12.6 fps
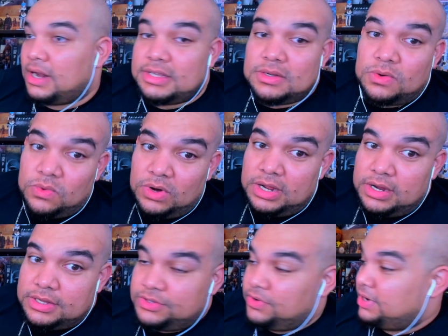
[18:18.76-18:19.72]
That's a really
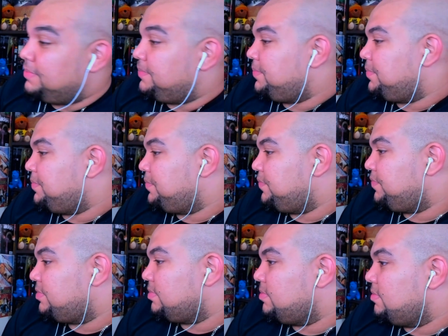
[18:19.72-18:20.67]
good scream.
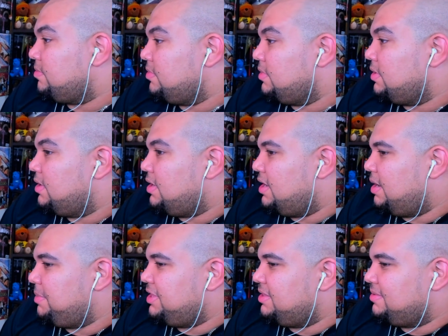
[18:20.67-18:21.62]
I
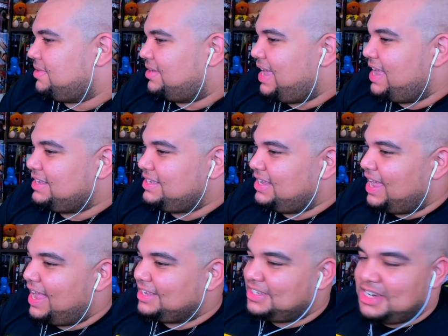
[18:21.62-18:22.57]
mean, Casey
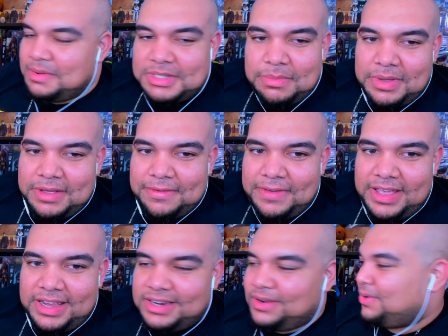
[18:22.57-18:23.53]
catching him is a bit
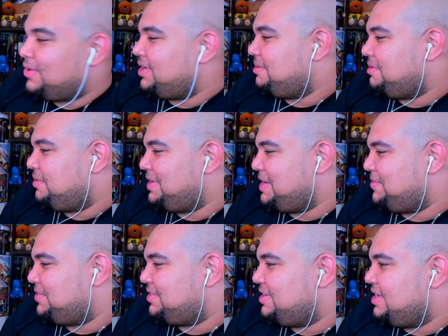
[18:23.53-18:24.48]
fake and corny, but
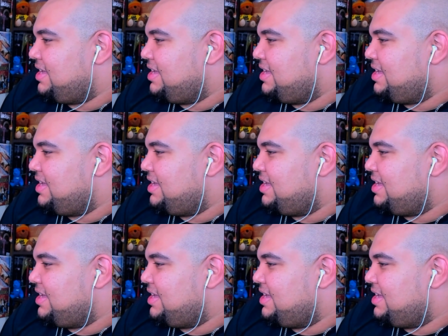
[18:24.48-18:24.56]
whatever.